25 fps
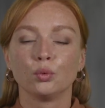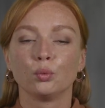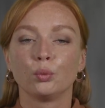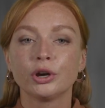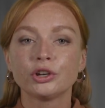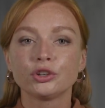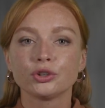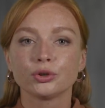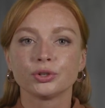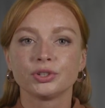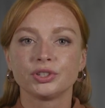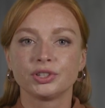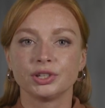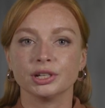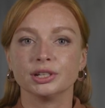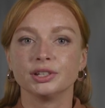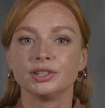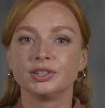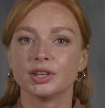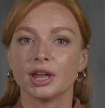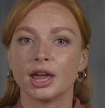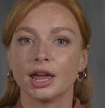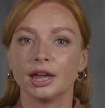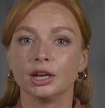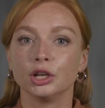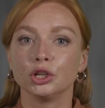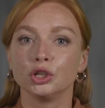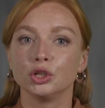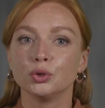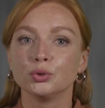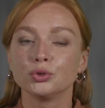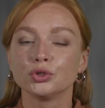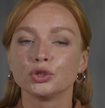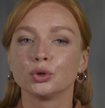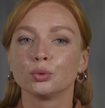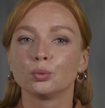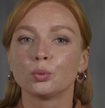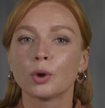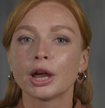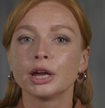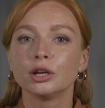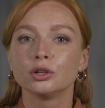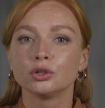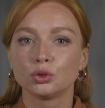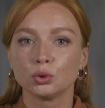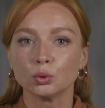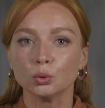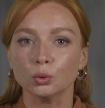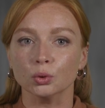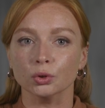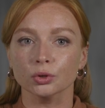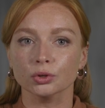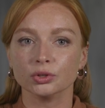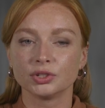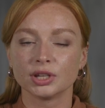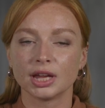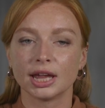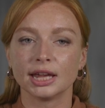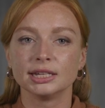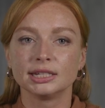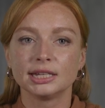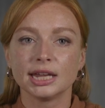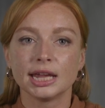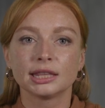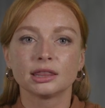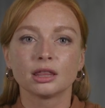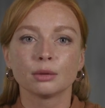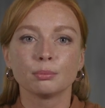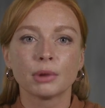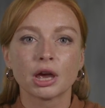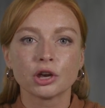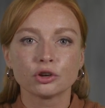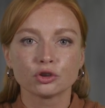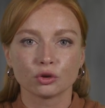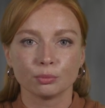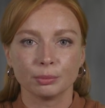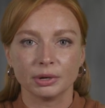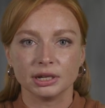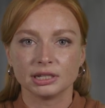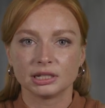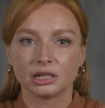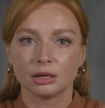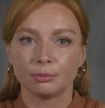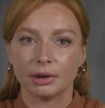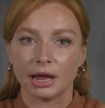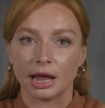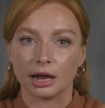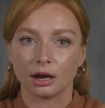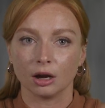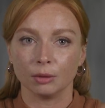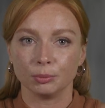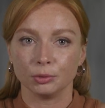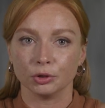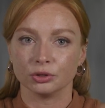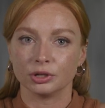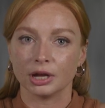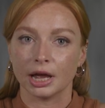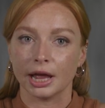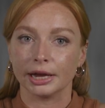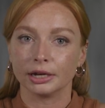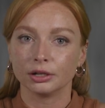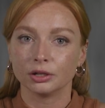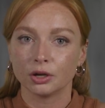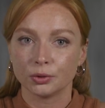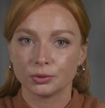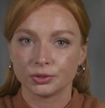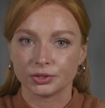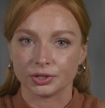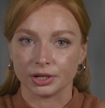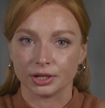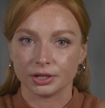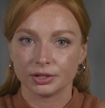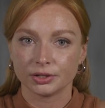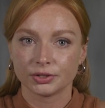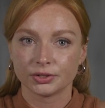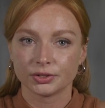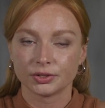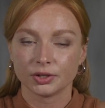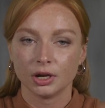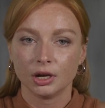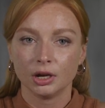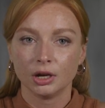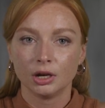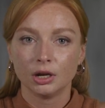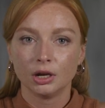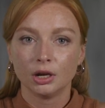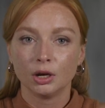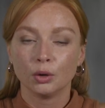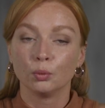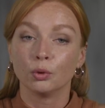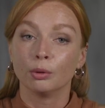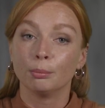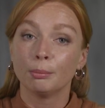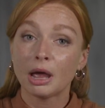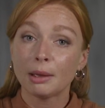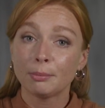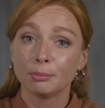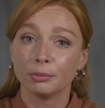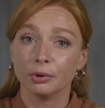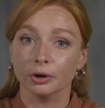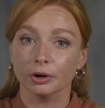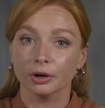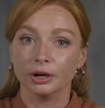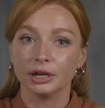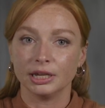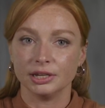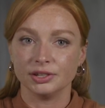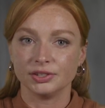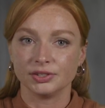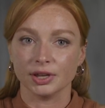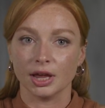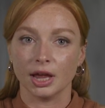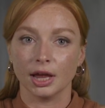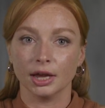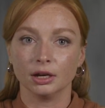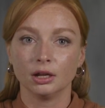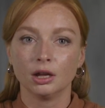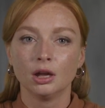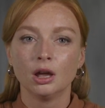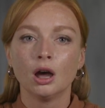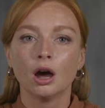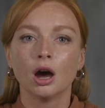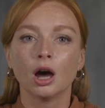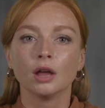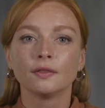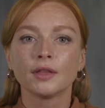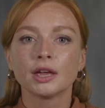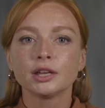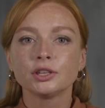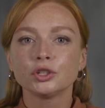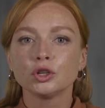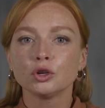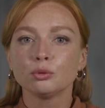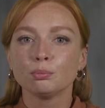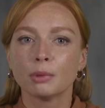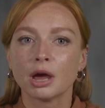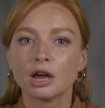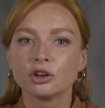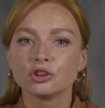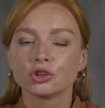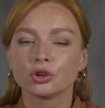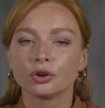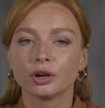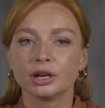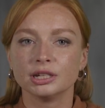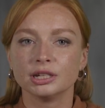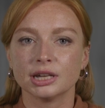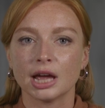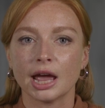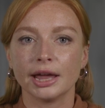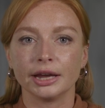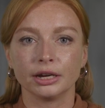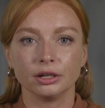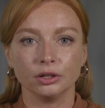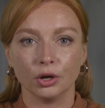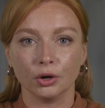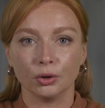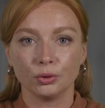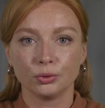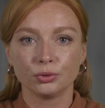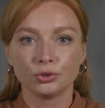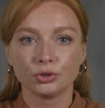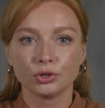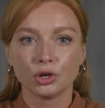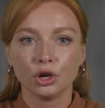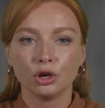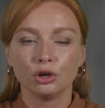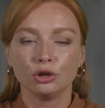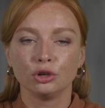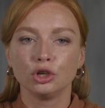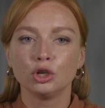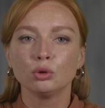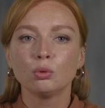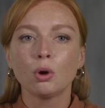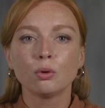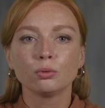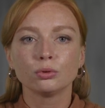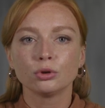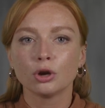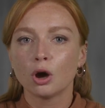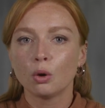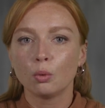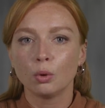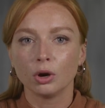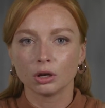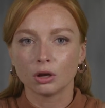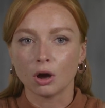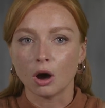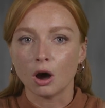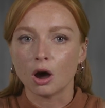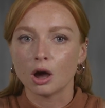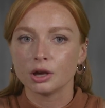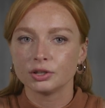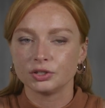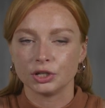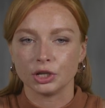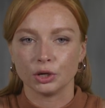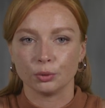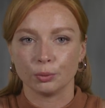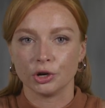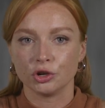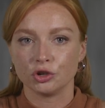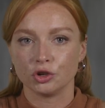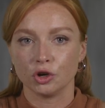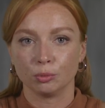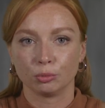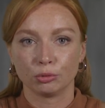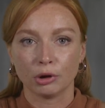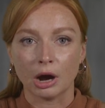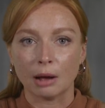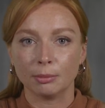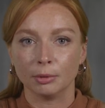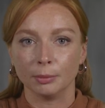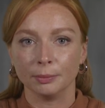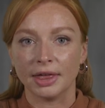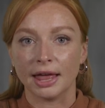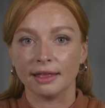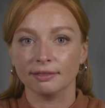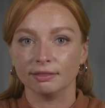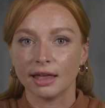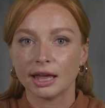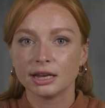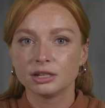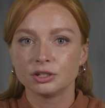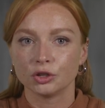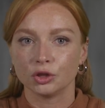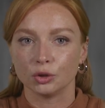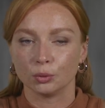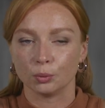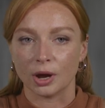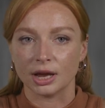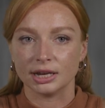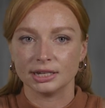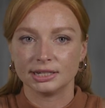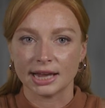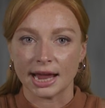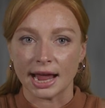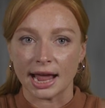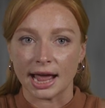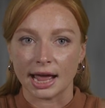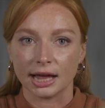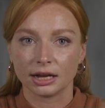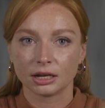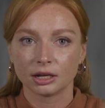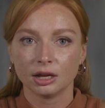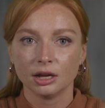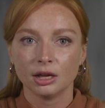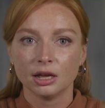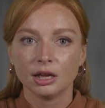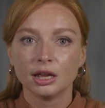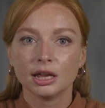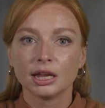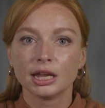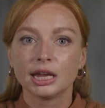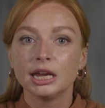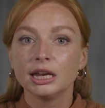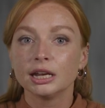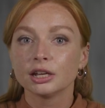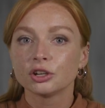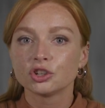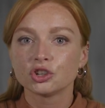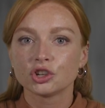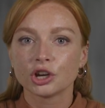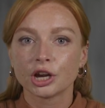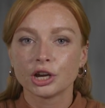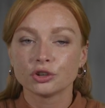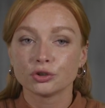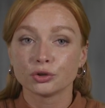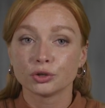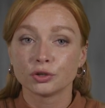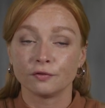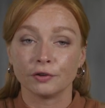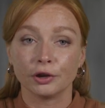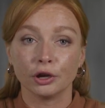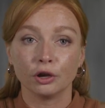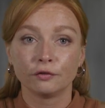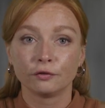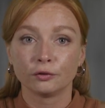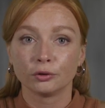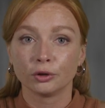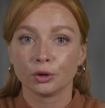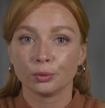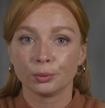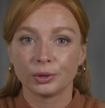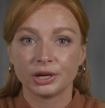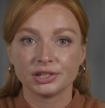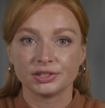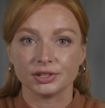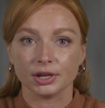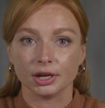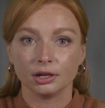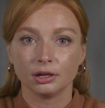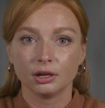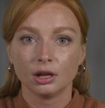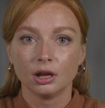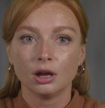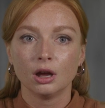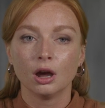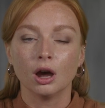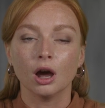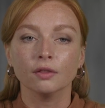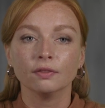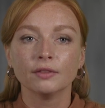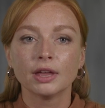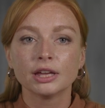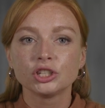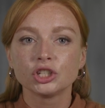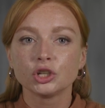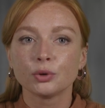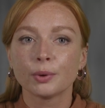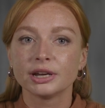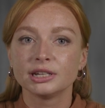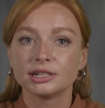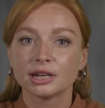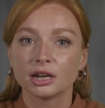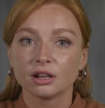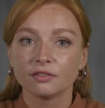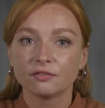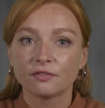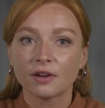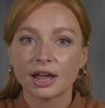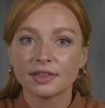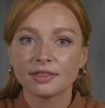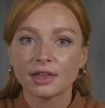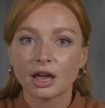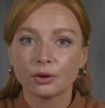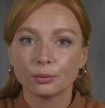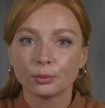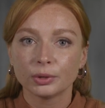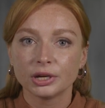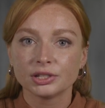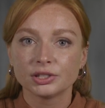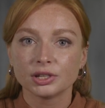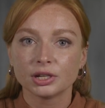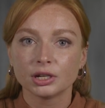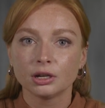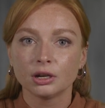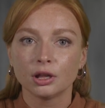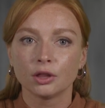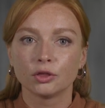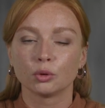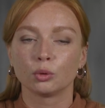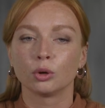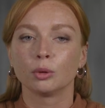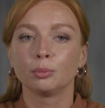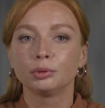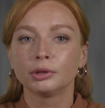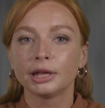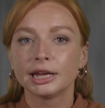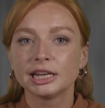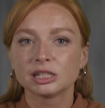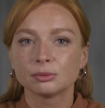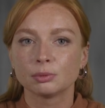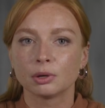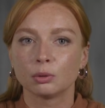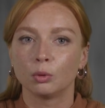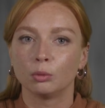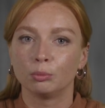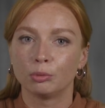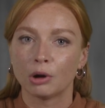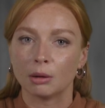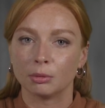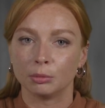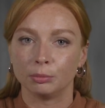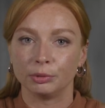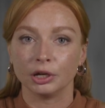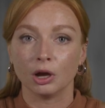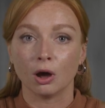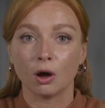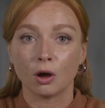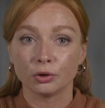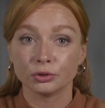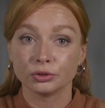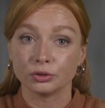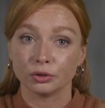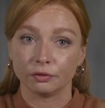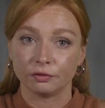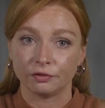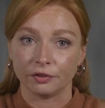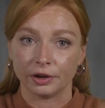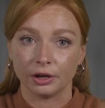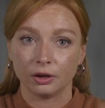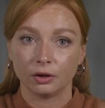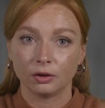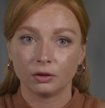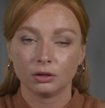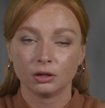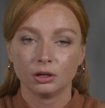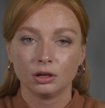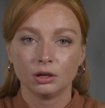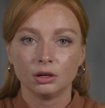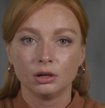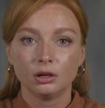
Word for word: Richardson said, use the right tools and take the measurements to back up your diagnosis. Remember, he said, unless you measure diagnose, you won't know what caused the original problem that led to the red tag. Heat exchangers fail for a reason. Unless you identify that reason, the replacement will probably also fail.